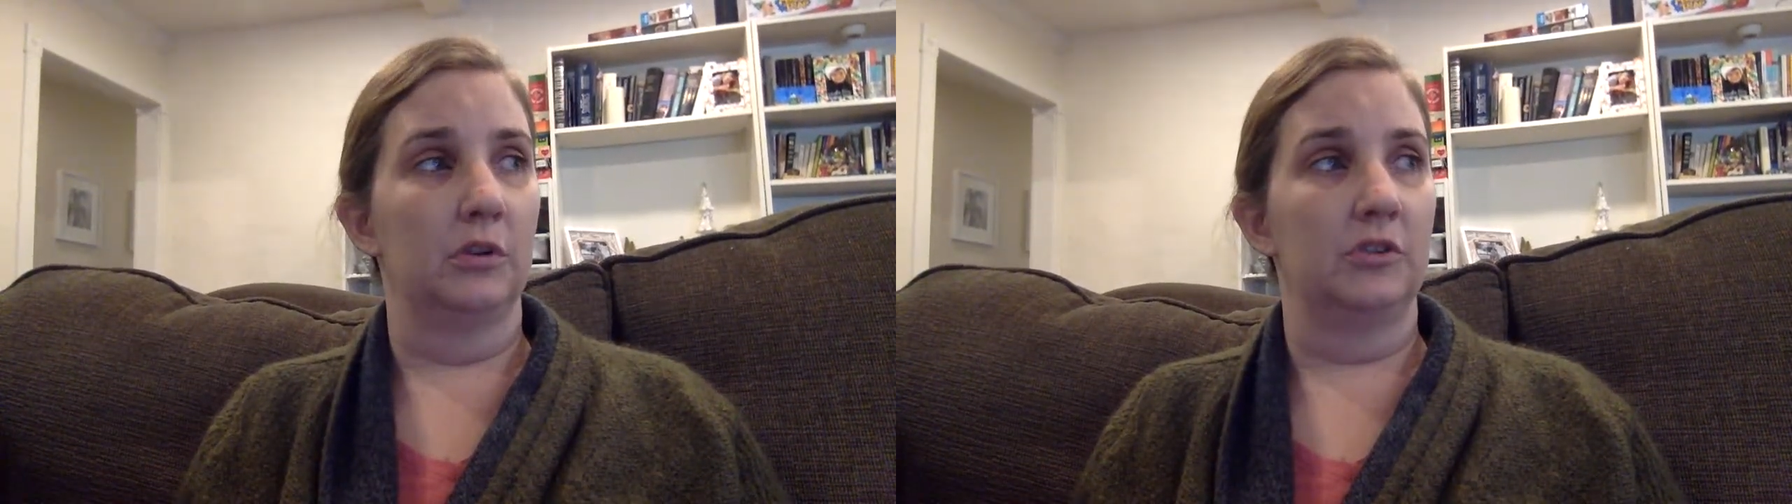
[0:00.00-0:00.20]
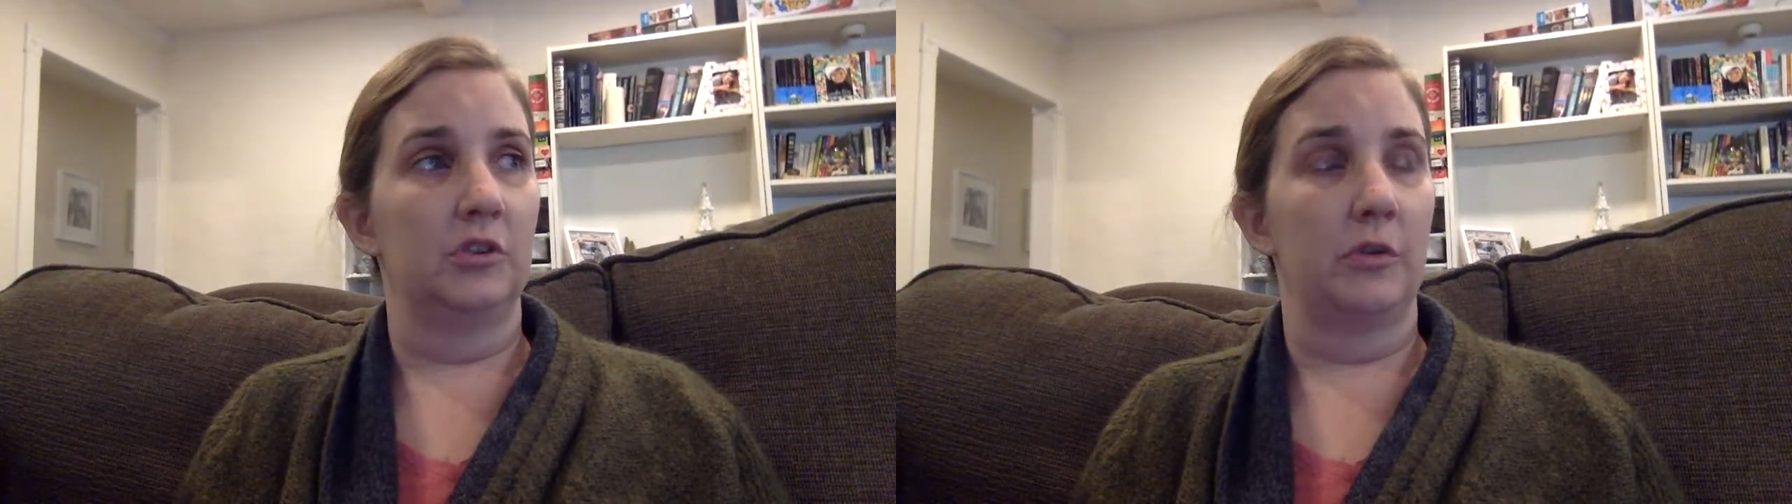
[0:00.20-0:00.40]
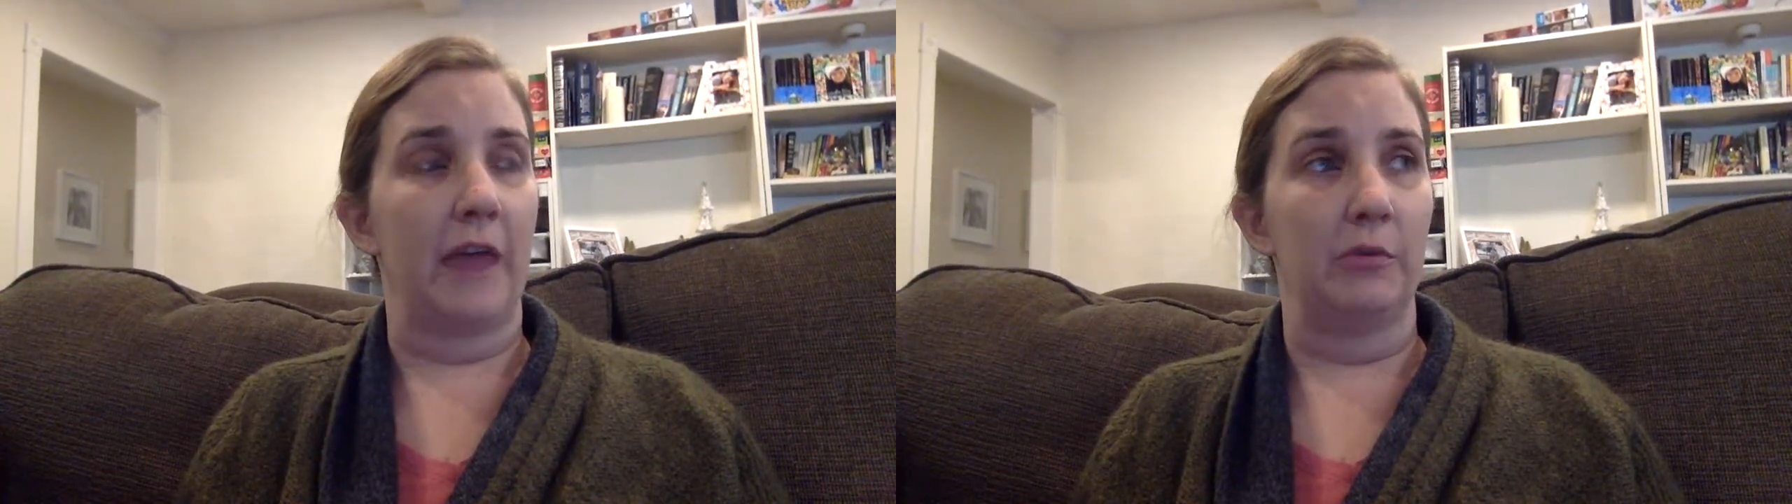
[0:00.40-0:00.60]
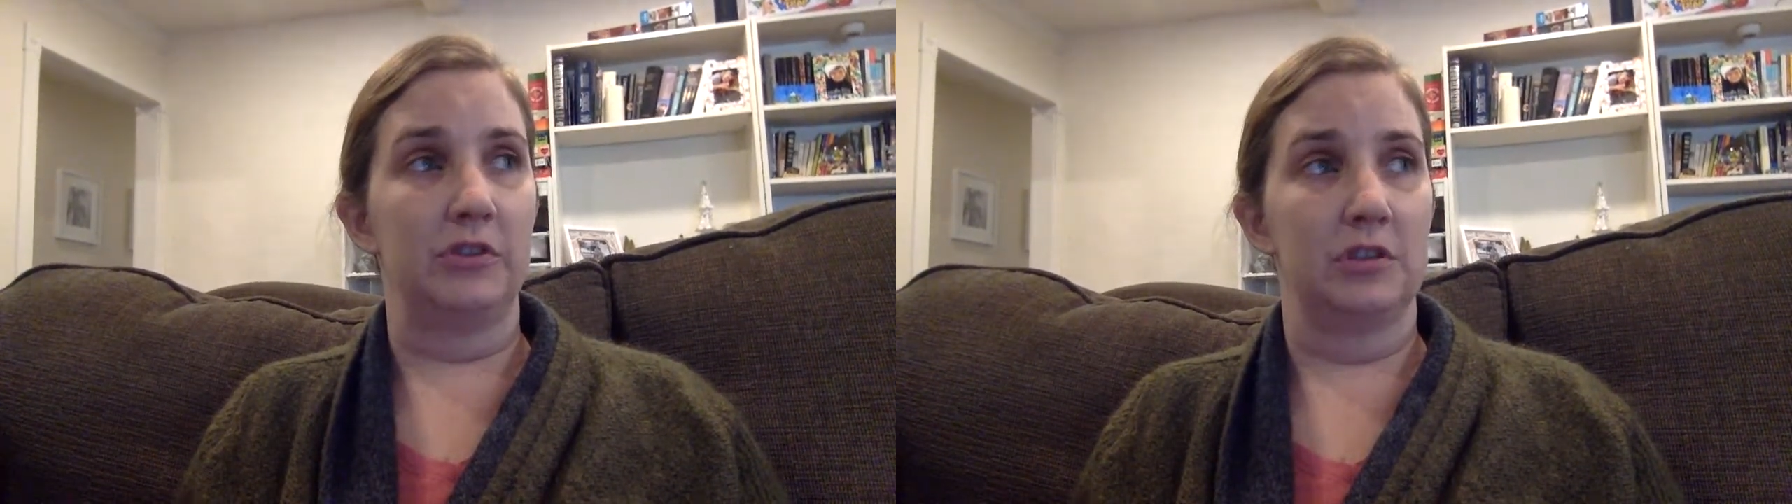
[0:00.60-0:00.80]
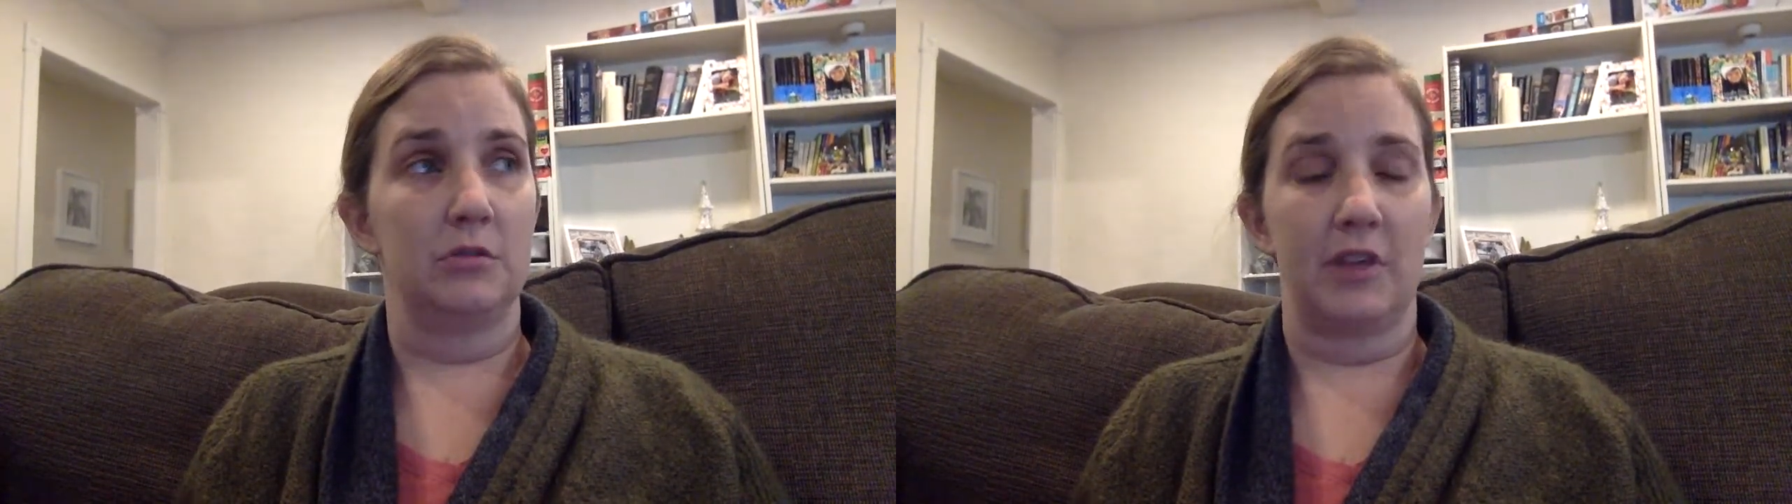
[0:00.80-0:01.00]
So that was
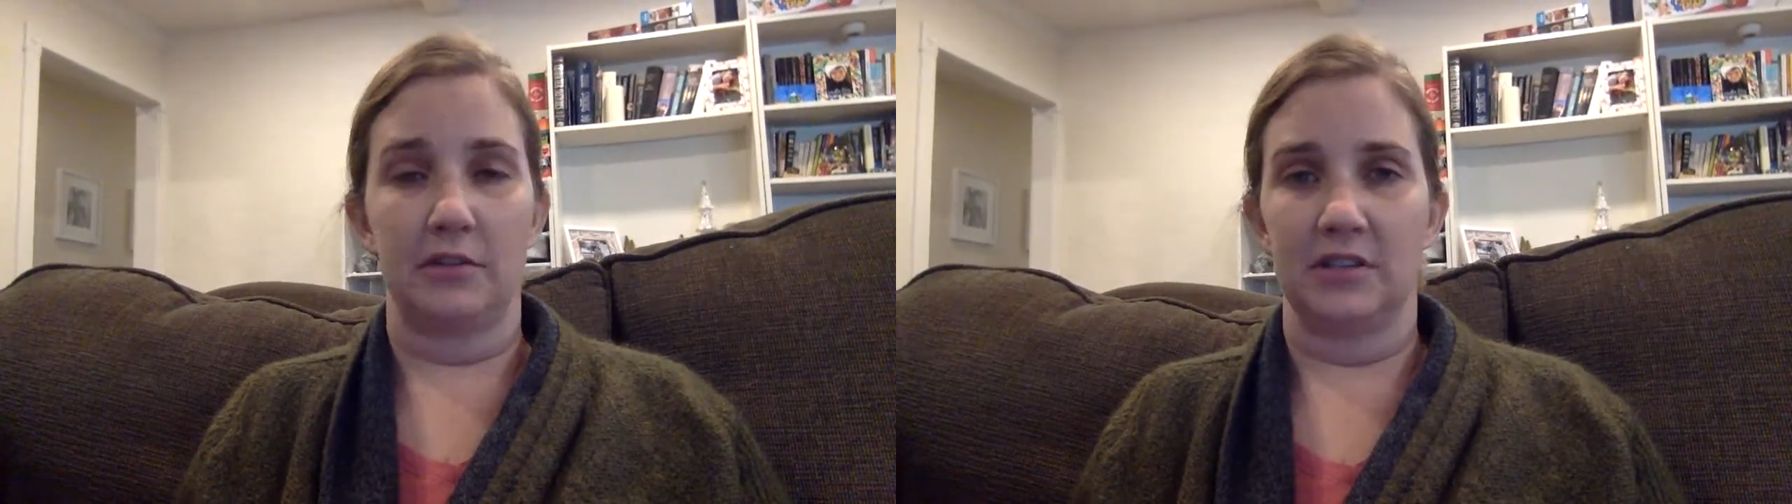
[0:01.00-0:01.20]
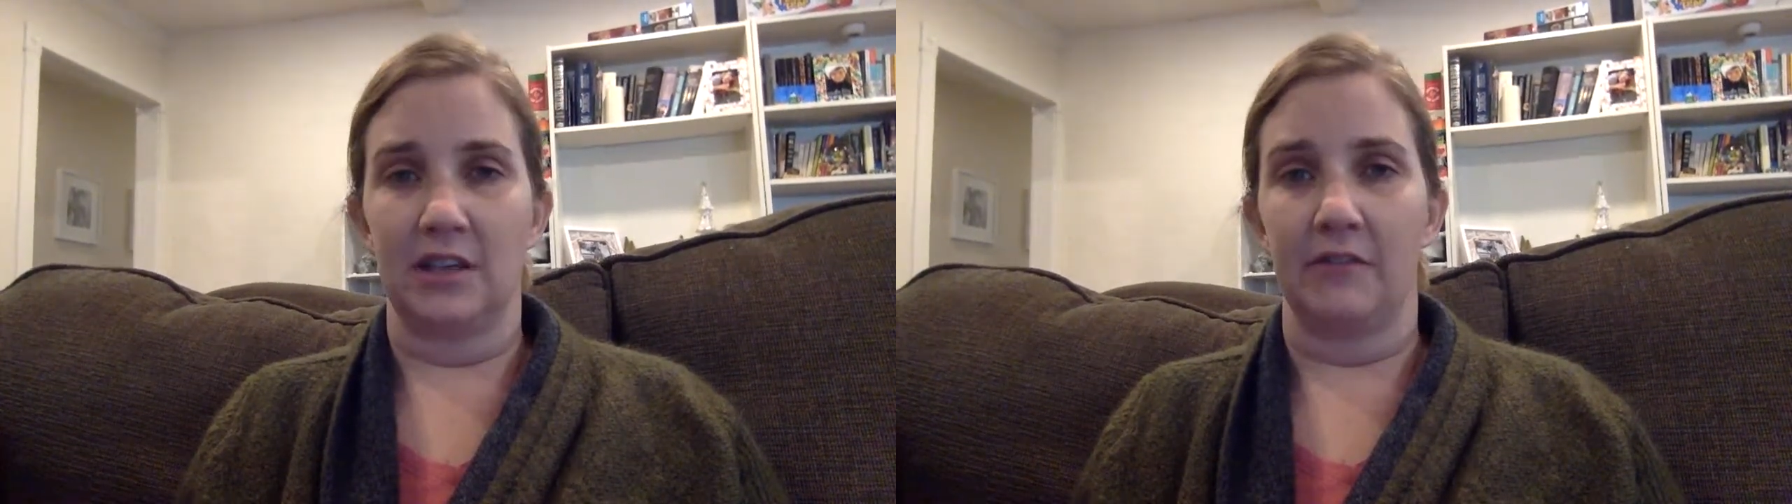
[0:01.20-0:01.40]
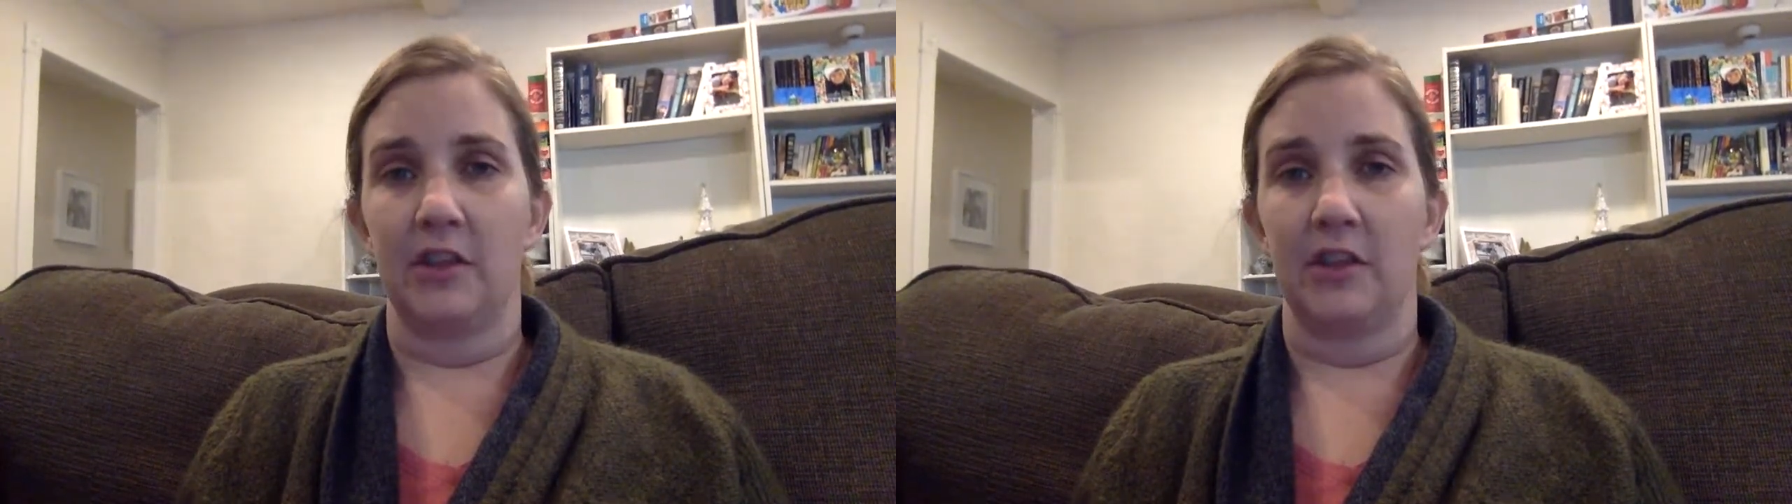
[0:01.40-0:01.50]
the 2007.